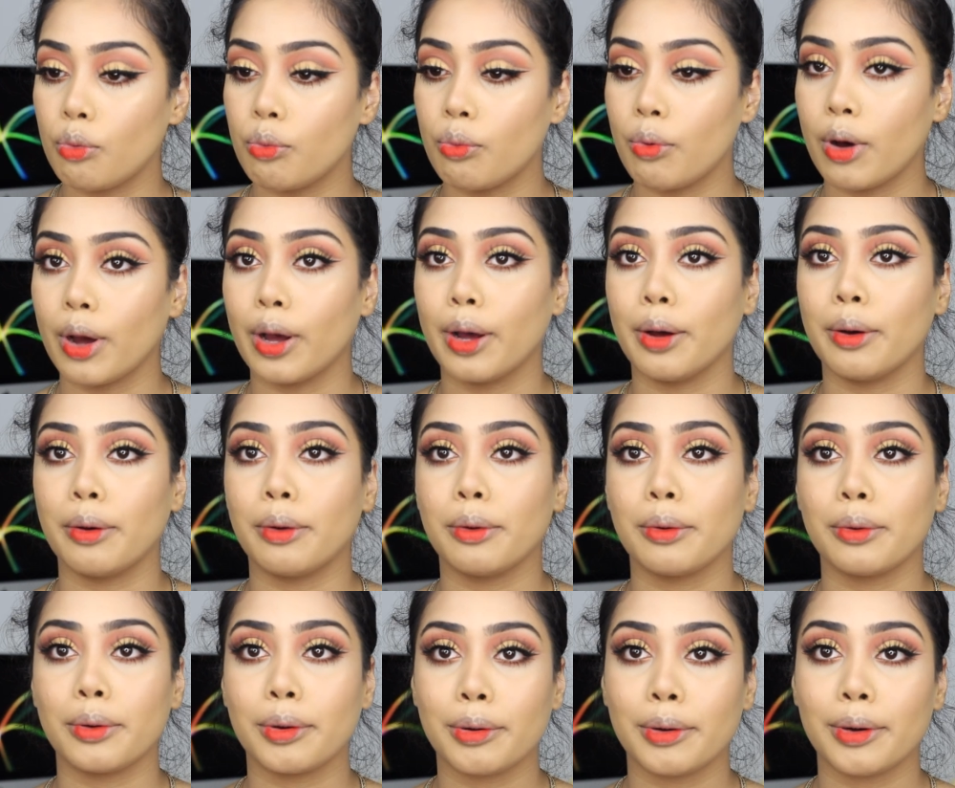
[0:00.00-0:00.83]
Whoa,
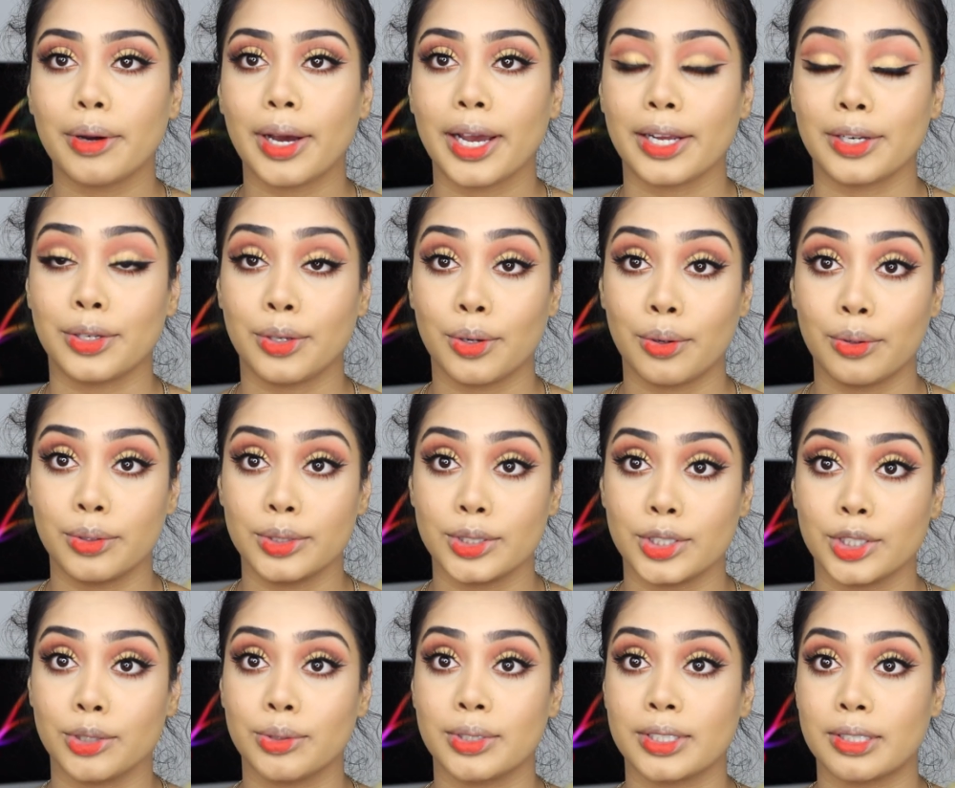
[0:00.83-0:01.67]
I
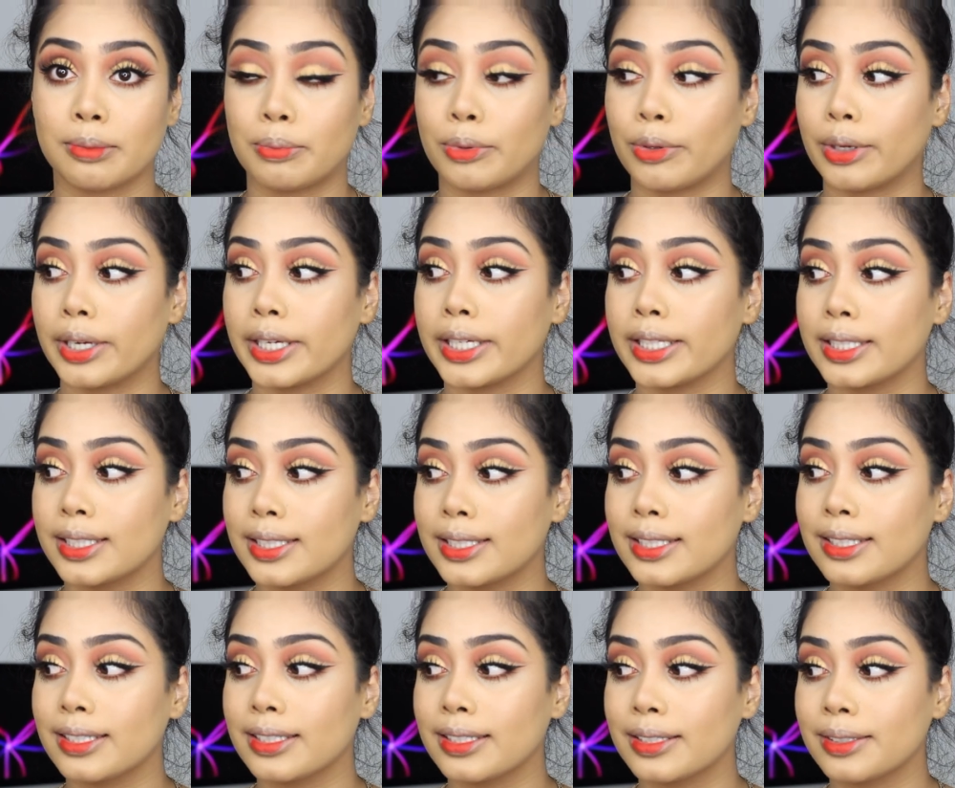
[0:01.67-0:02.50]
told you it's
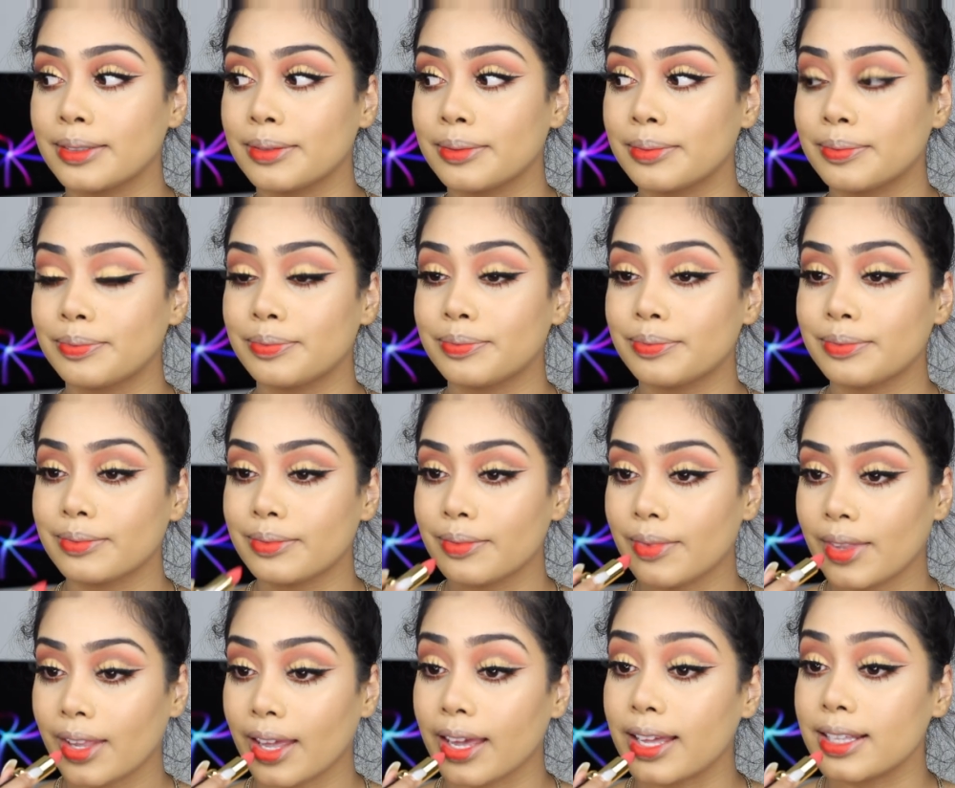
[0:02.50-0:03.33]
bright.
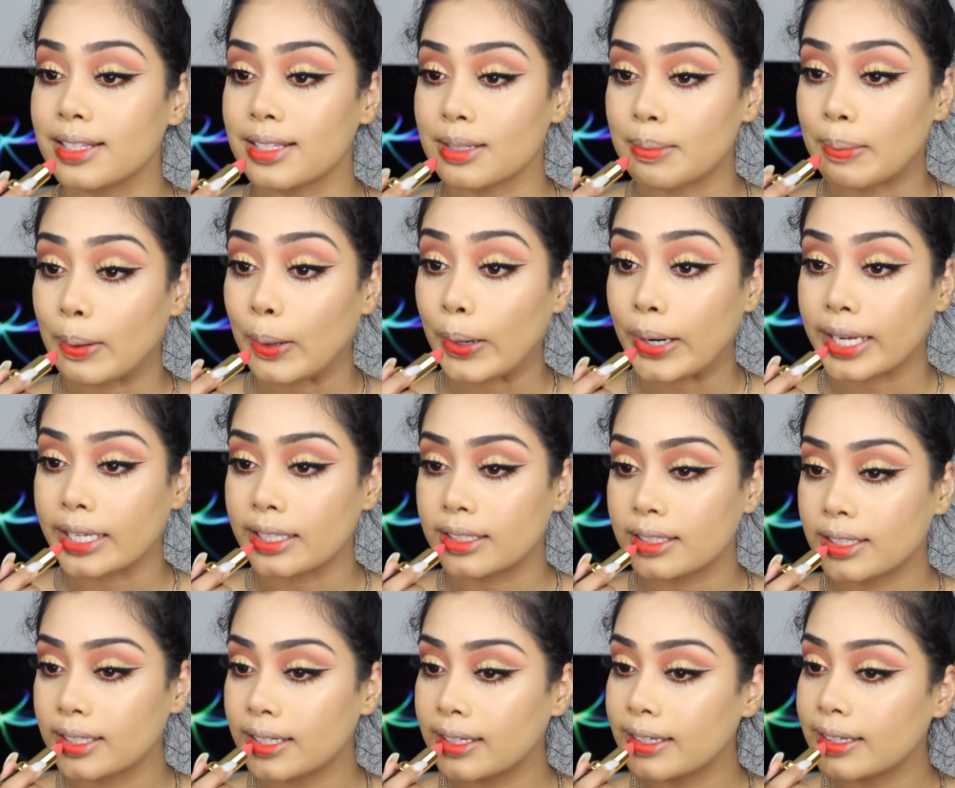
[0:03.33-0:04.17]
It's
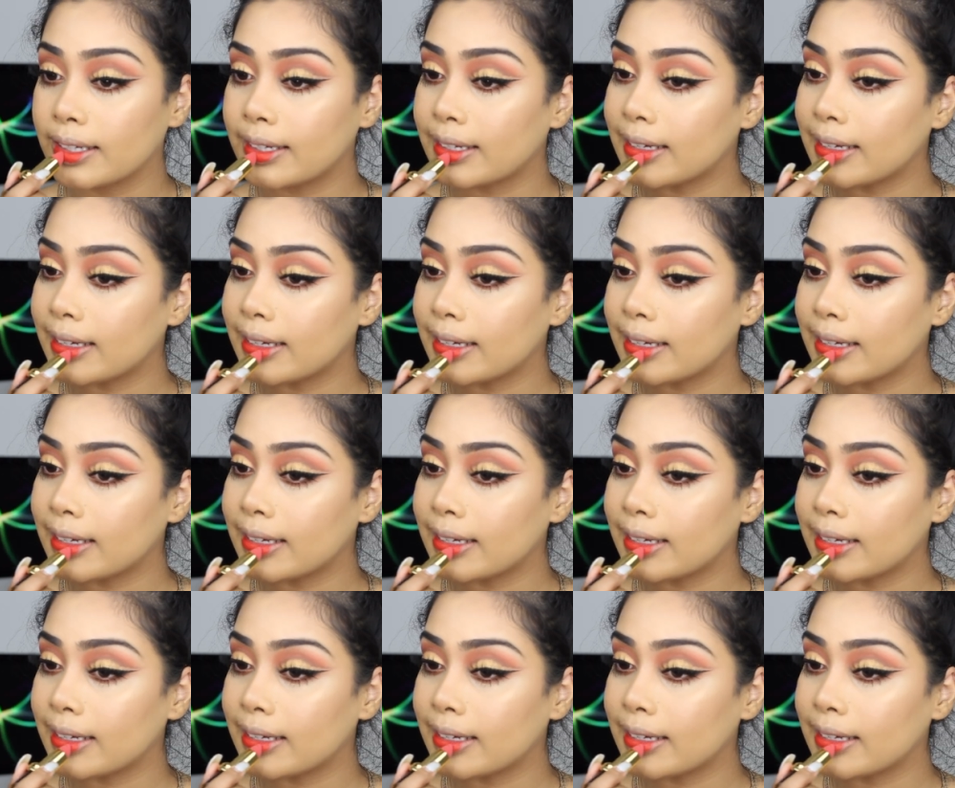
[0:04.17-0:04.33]
bright.